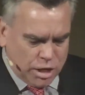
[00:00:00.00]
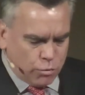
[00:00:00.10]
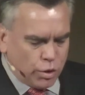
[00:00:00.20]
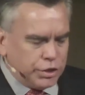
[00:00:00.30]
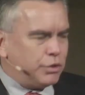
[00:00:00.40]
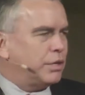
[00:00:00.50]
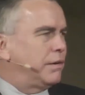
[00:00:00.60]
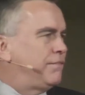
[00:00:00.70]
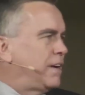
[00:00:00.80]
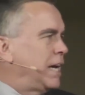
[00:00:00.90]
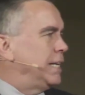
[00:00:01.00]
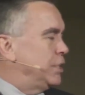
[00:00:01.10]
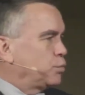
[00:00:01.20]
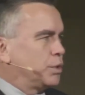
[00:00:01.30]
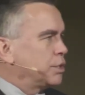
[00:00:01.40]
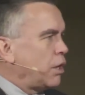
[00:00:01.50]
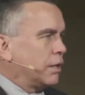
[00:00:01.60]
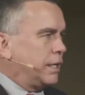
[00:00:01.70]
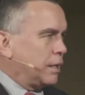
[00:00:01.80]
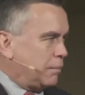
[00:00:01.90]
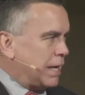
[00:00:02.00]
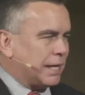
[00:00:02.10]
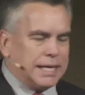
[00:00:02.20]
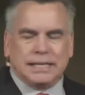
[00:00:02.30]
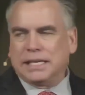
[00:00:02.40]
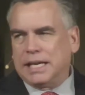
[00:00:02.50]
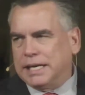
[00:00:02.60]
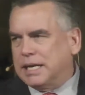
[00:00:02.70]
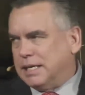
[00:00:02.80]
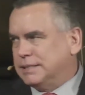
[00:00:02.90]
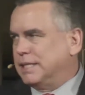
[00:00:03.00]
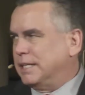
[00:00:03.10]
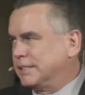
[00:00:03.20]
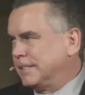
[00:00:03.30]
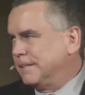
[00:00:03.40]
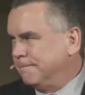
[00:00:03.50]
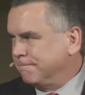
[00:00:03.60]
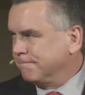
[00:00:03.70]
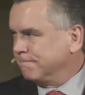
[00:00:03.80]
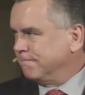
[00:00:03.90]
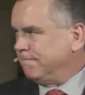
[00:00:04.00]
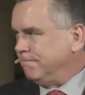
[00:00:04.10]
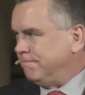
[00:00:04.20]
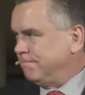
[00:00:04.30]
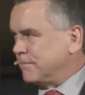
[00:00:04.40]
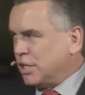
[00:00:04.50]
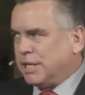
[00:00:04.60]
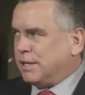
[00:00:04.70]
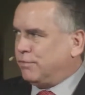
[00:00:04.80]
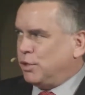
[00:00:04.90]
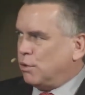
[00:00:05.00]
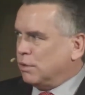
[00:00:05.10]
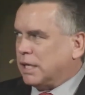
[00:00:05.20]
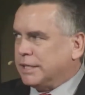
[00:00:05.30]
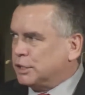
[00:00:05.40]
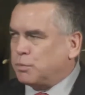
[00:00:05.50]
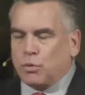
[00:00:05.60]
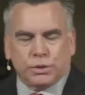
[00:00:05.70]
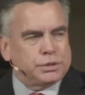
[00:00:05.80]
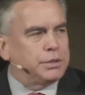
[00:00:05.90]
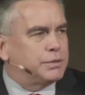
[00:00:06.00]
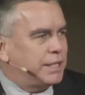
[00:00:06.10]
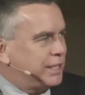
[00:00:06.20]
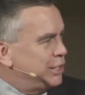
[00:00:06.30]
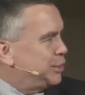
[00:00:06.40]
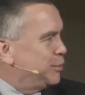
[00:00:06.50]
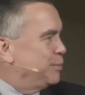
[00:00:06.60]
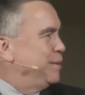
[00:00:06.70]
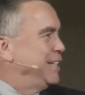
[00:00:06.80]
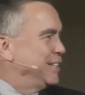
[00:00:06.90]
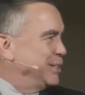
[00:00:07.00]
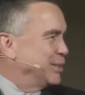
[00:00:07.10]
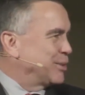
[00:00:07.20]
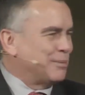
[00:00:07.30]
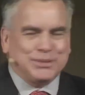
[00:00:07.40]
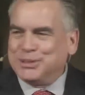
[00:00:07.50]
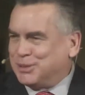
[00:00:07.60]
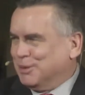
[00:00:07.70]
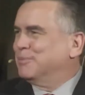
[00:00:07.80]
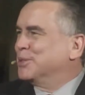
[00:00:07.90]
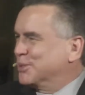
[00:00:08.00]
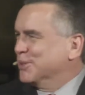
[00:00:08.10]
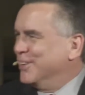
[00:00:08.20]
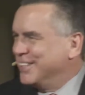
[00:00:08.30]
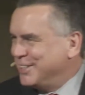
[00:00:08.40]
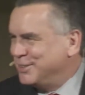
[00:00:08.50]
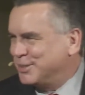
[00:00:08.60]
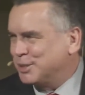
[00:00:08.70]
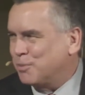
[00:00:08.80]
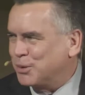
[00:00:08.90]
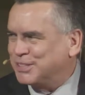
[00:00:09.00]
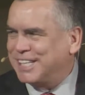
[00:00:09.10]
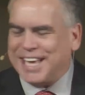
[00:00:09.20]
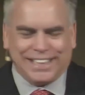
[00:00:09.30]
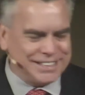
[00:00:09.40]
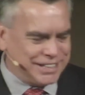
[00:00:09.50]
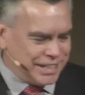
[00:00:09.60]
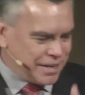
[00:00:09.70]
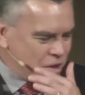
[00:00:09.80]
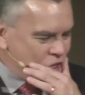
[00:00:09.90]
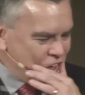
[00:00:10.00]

And what you're going to find is we're talking about an athletic contest. Again, if you don't like sports, don't take issue with me. This is Scripture. Scripture is the one that used the sports analogy.